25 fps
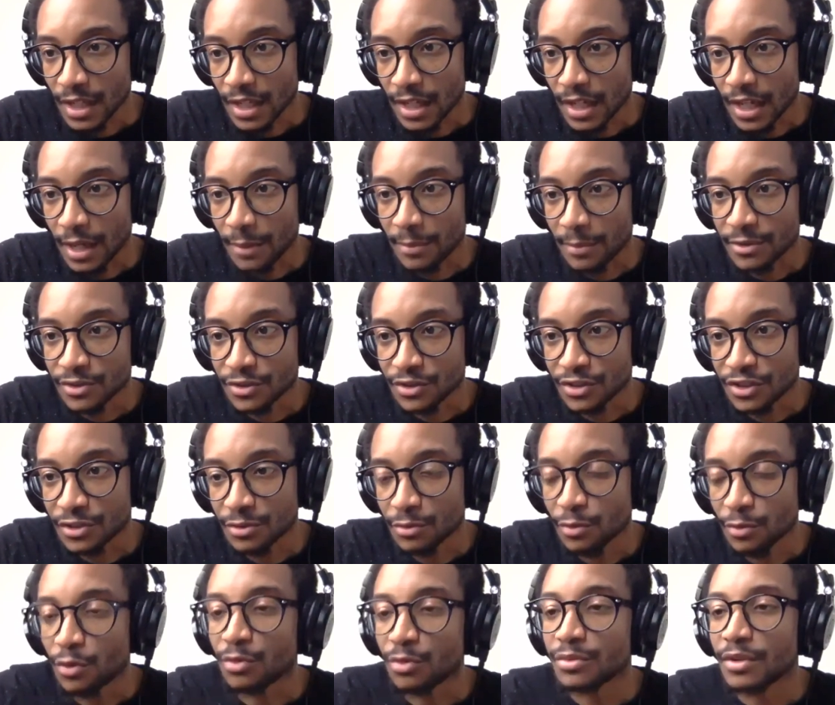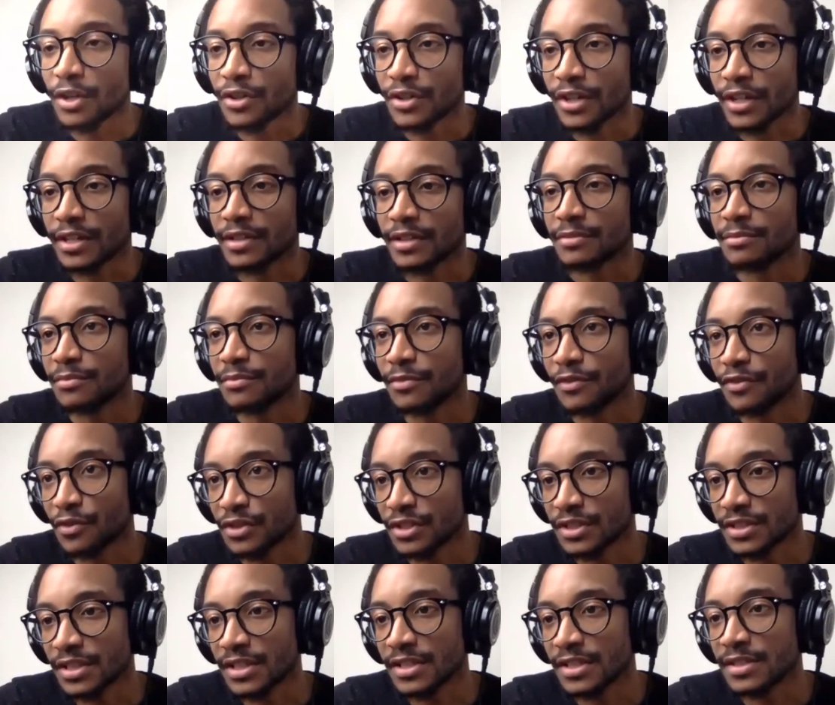How much are you? Well, okay.
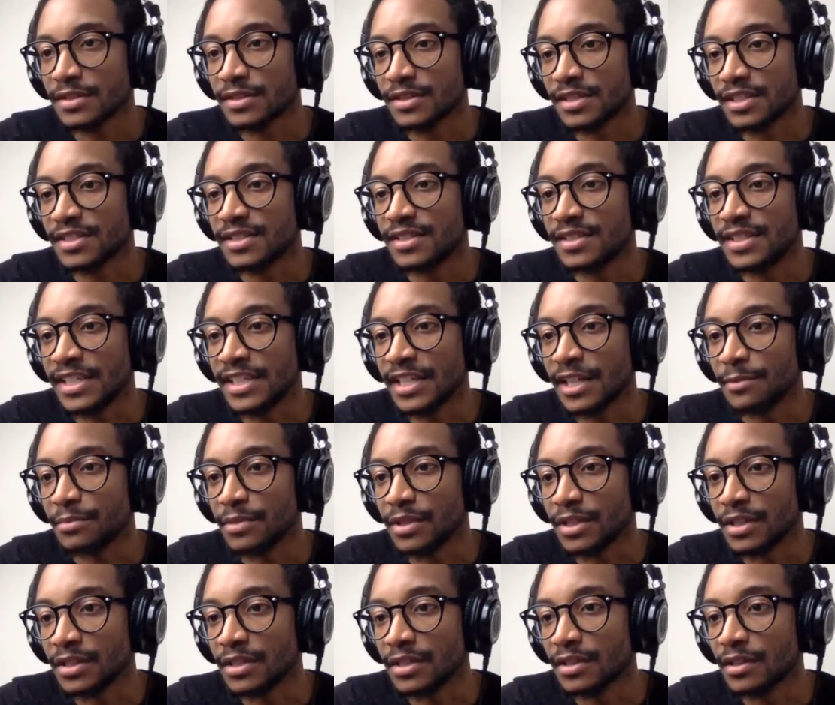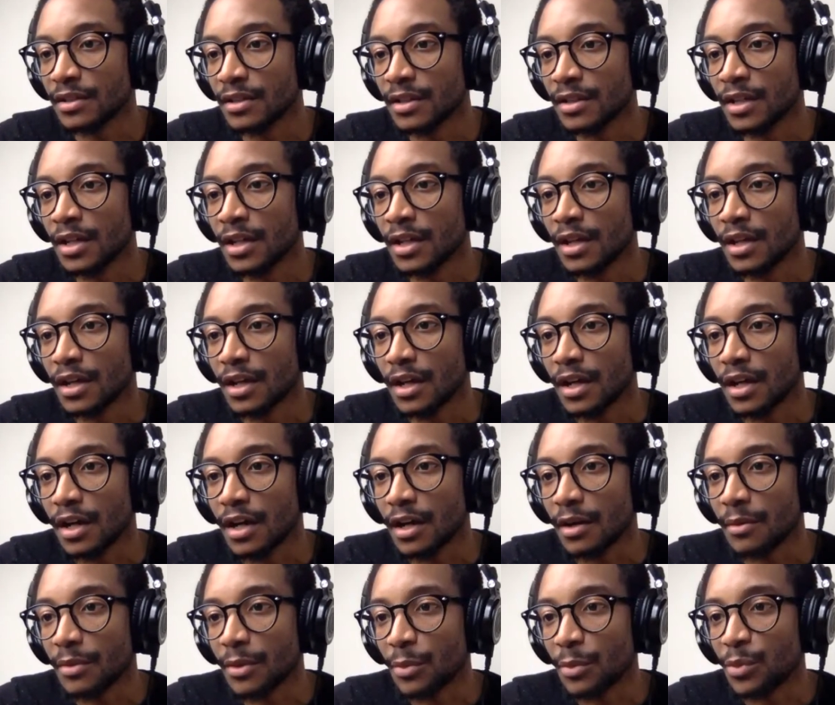Before this ends, just DM me
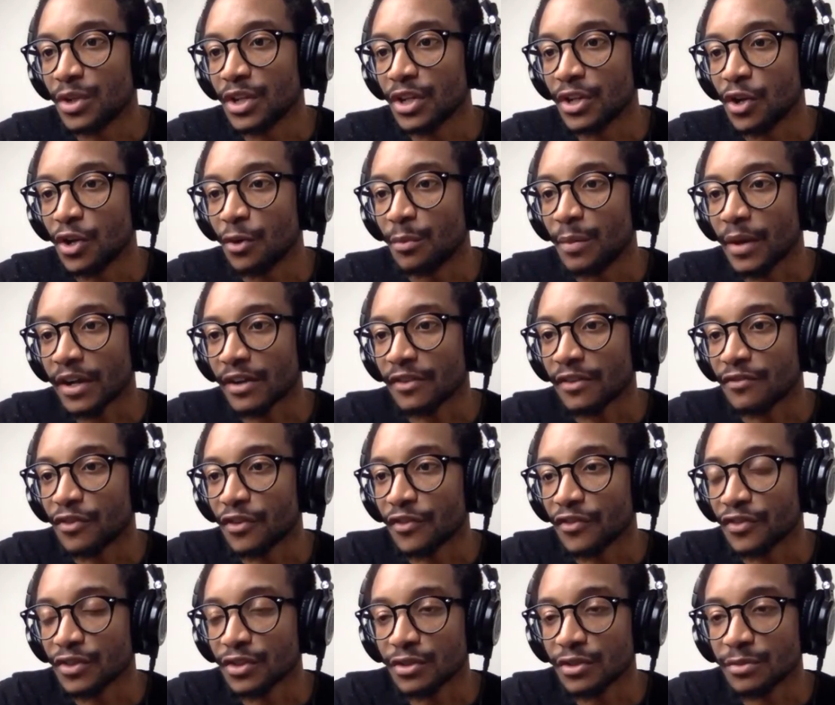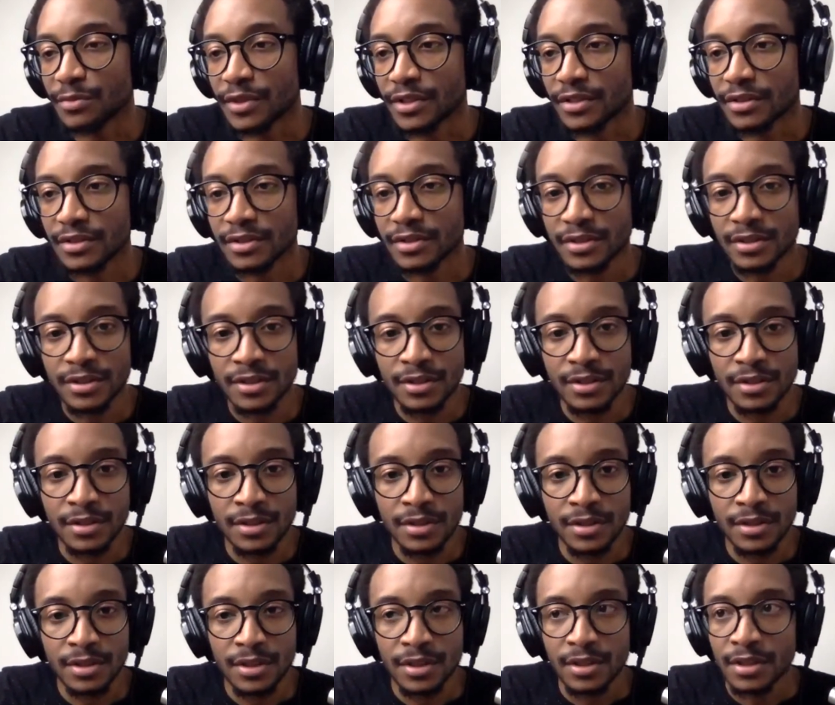and we can go back and forth a little bit.
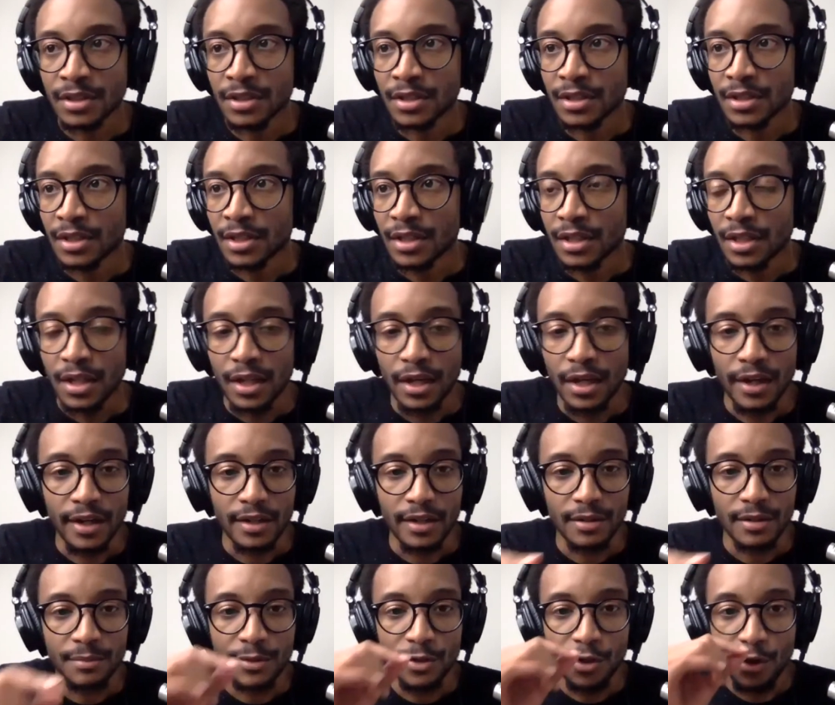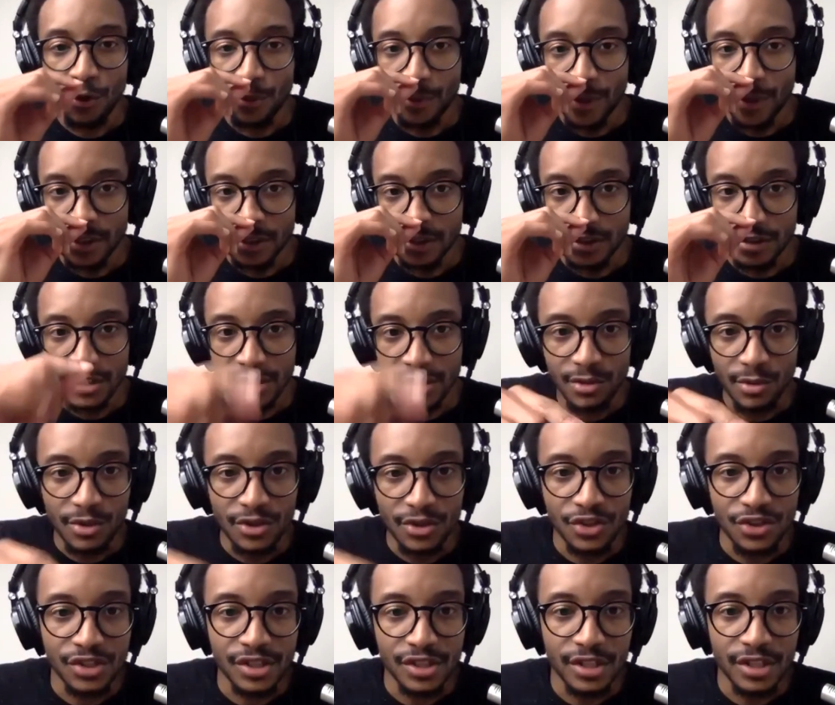All right. I'm going to go back to these
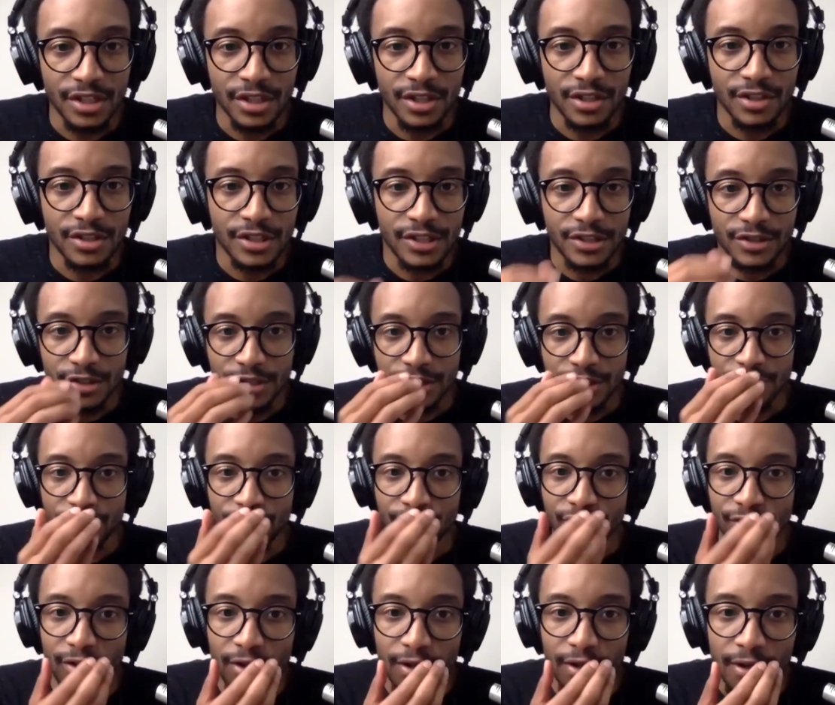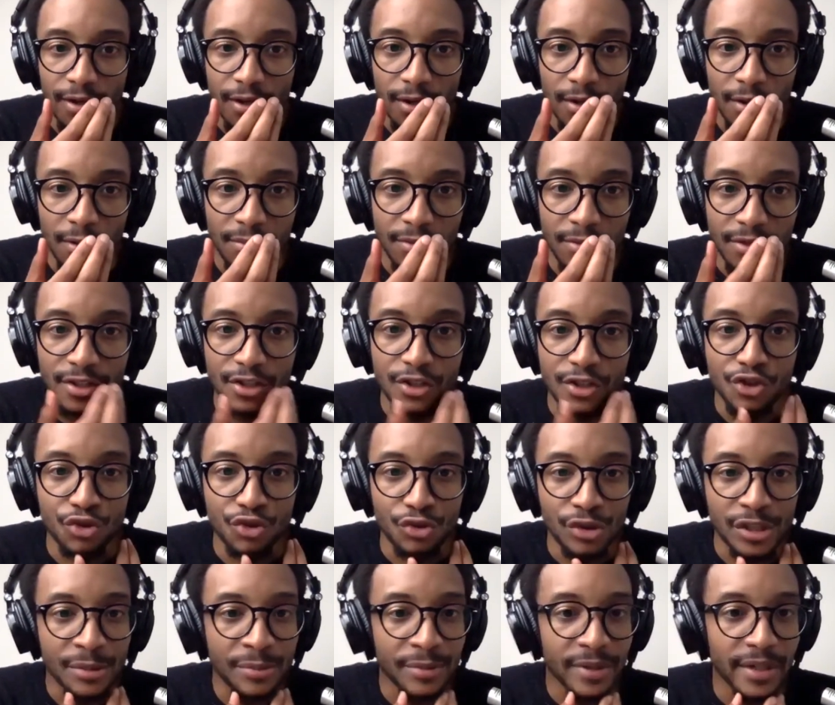questions here. This is from the
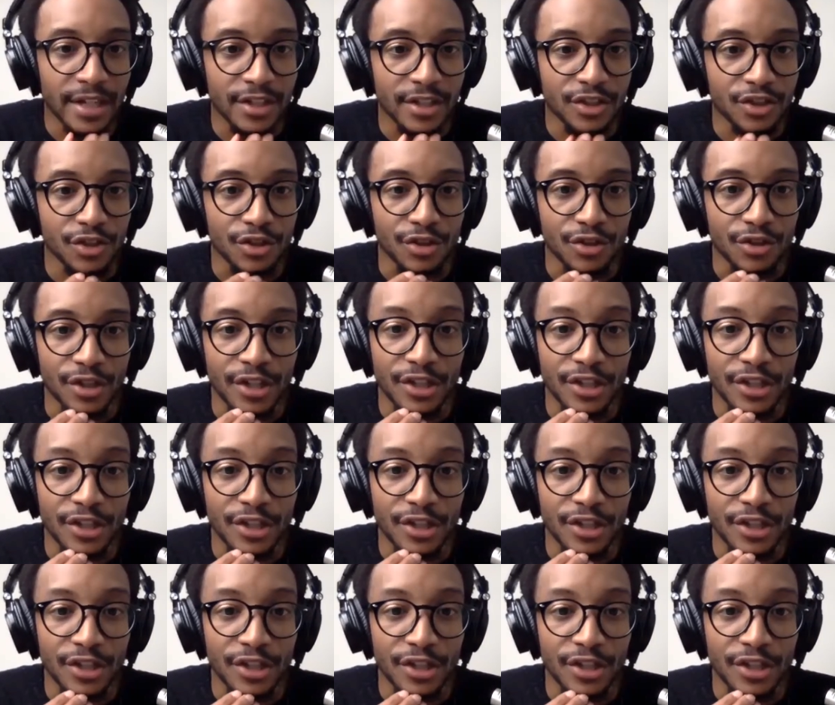Dream Catcher.